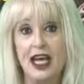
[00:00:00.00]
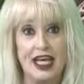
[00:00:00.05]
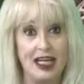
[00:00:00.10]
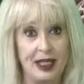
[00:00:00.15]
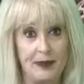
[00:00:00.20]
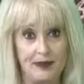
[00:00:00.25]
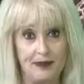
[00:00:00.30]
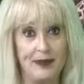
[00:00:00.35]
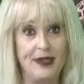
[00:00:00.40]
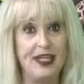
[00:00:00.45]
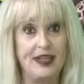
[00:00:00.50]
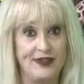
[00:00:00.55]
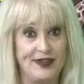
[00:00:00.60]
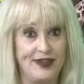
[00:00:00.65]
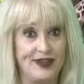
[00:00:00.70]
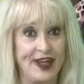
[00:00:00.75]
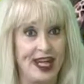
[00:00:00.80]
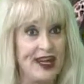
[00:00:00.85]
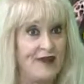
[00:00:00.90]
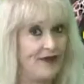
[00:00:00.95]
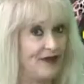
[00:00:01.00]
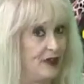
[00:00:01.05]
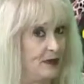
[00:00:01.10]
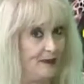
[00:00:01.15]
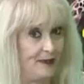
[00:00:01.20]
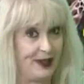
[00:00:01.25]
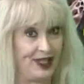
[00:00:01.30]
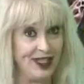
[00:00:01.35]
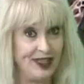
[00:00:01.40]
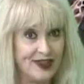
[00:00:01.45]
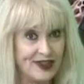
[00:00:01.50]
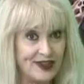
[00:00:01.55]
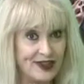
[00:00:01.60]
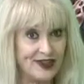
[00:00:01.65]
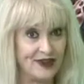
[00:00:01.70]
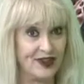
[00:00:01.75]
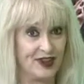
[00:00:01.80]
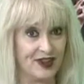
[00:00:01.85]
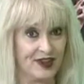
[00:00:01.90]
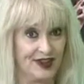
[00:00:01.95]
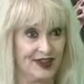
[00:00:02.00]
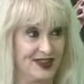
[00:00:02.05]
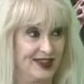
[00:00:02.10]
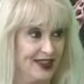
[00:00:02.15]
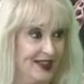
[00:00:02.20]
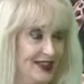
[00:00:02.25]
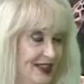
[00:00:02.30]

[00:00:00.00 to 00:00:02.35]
it be safe and peaceful?